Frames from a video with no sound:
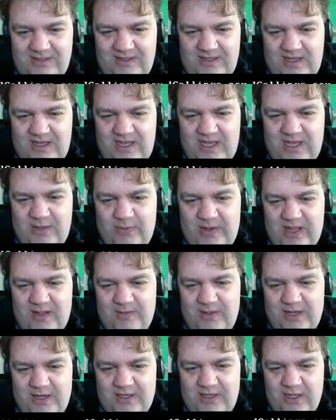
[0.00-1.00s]
Hey, wait a
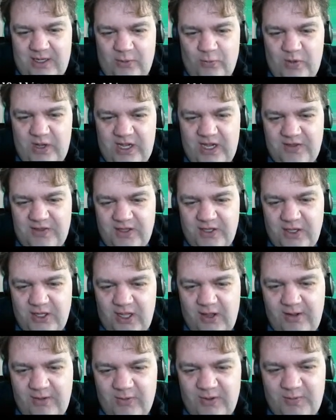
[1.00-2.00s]
minute. Where do you think you're
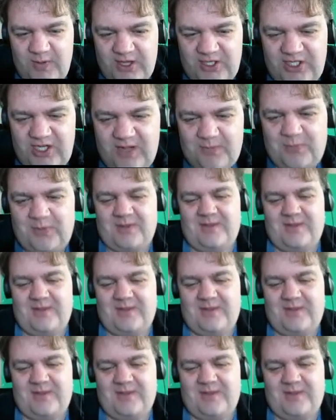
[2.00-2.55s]
going with my ship?